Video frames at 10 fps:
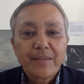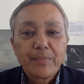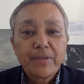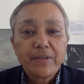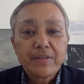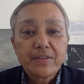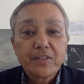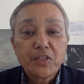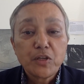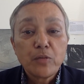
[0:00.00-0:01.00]
But she
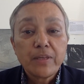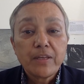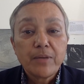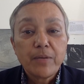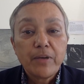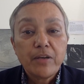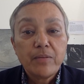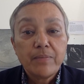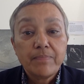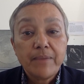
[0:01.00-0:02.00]
told me that my
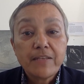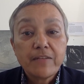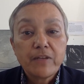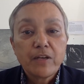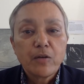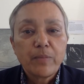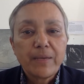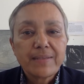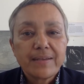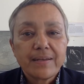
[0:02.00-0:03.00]
poem made her feel a lot
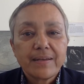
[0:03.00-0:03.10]
better,